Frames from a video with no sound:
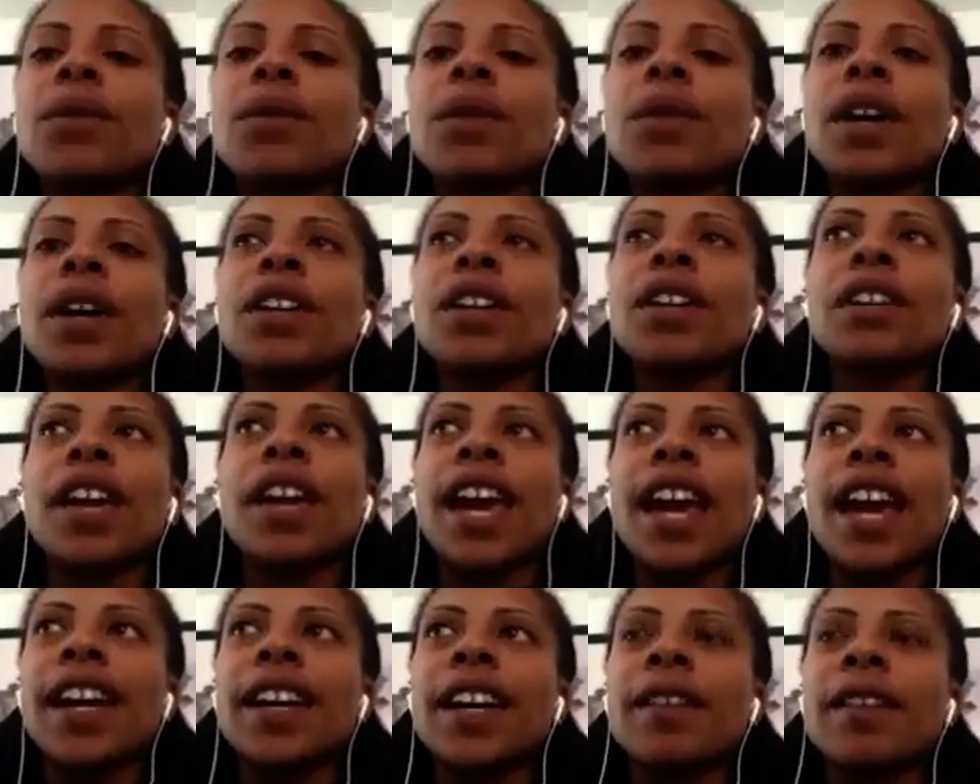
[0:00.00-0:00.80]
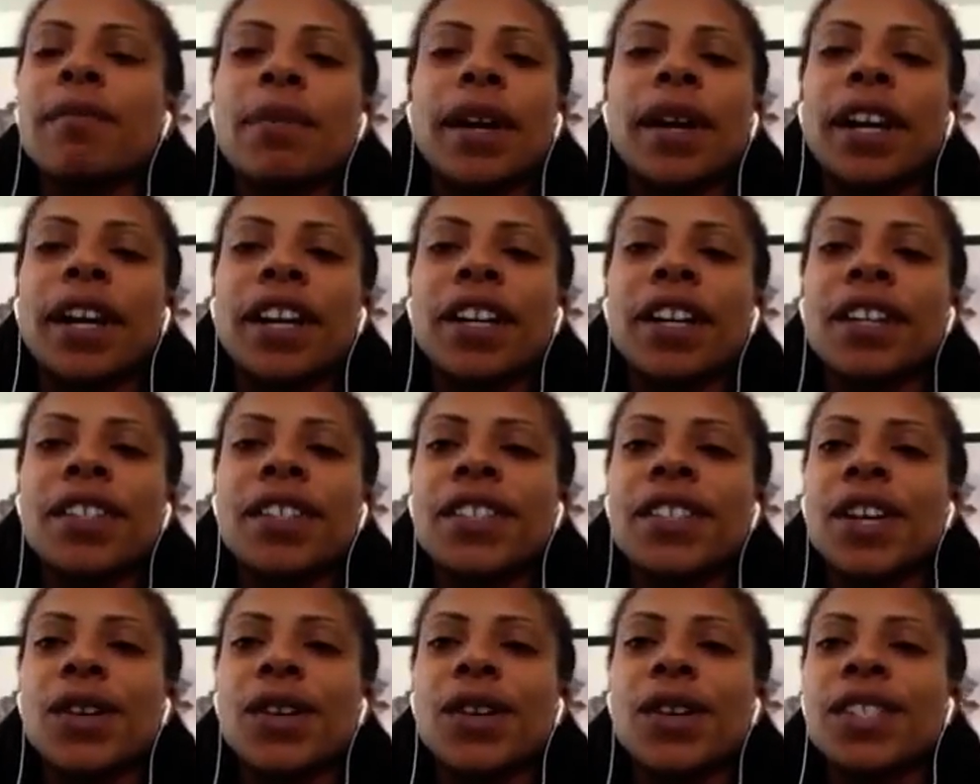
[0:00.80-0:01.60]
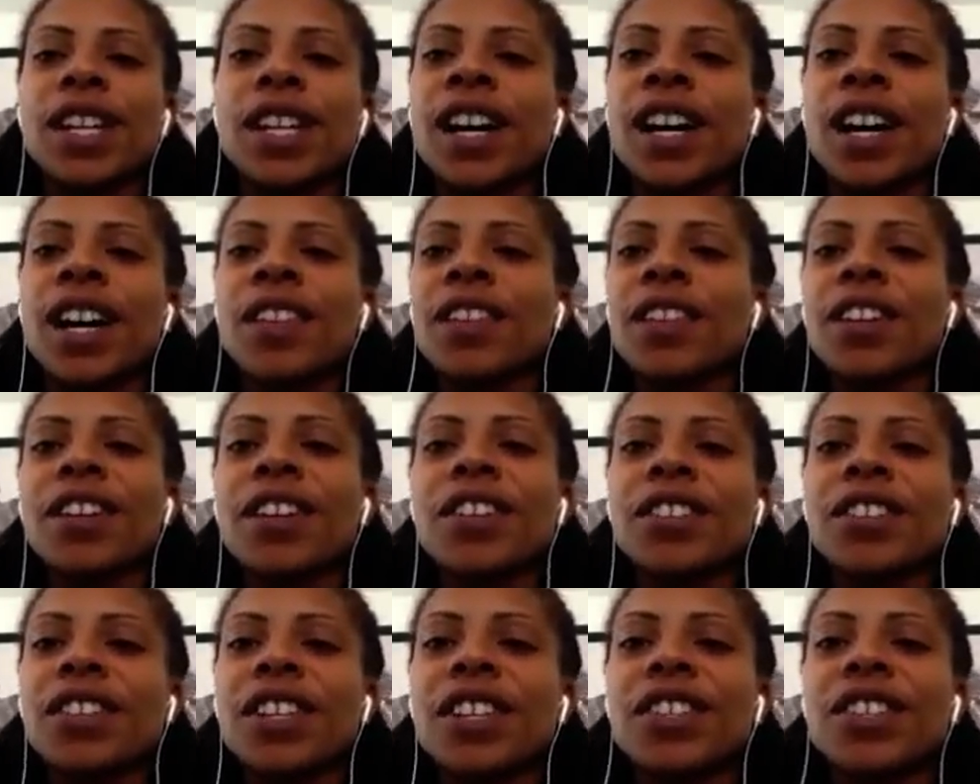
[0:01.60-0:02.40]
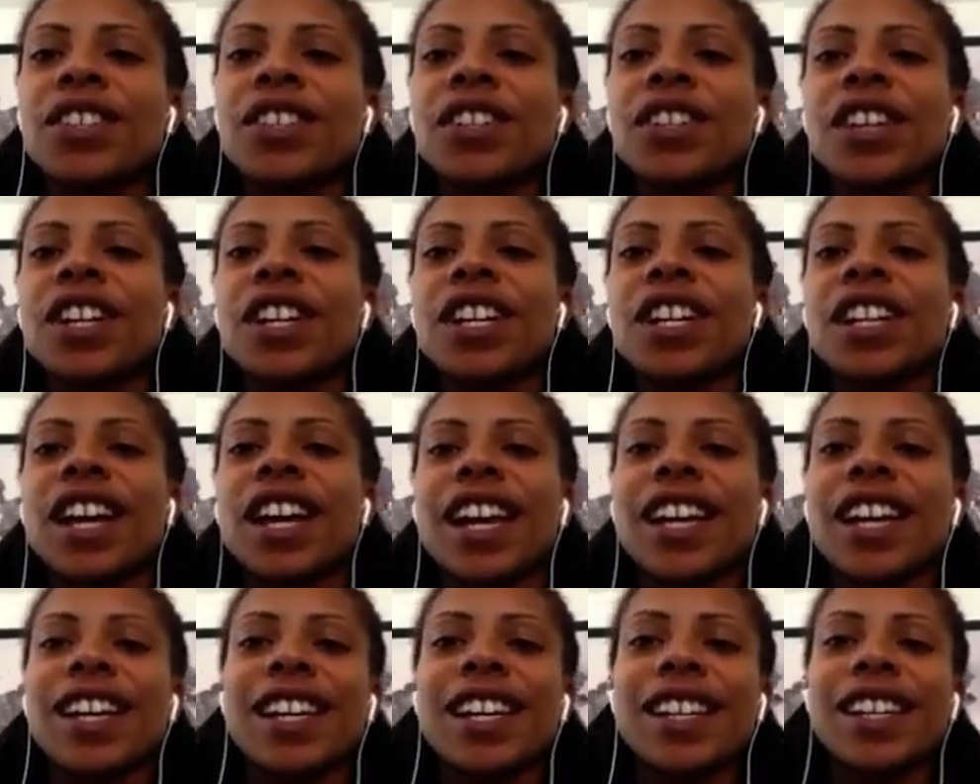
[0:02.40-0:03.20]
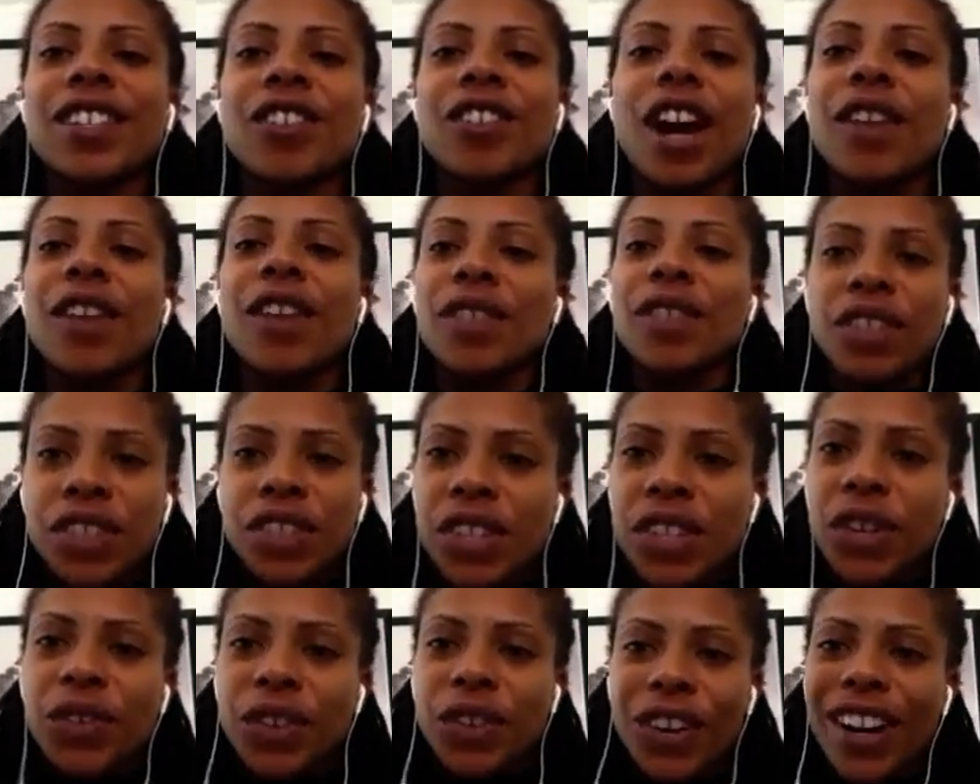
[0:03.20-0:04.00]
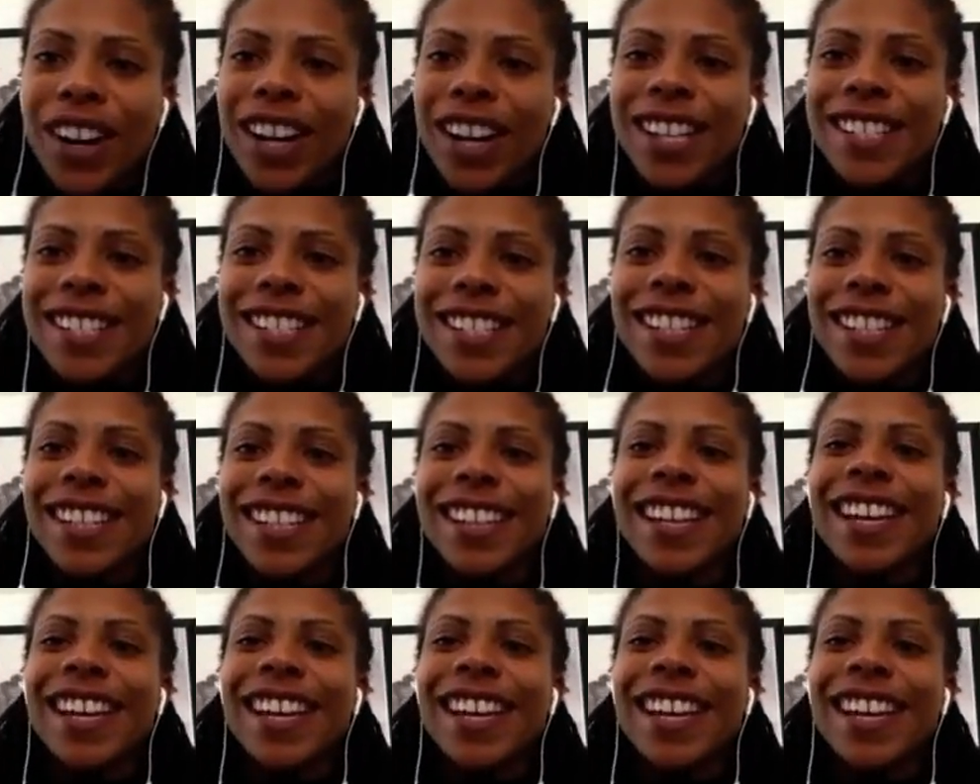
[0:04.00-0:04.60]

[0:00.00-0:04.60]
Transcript: You can't compare yourselves to others unless you're going to like drive yourself crazy,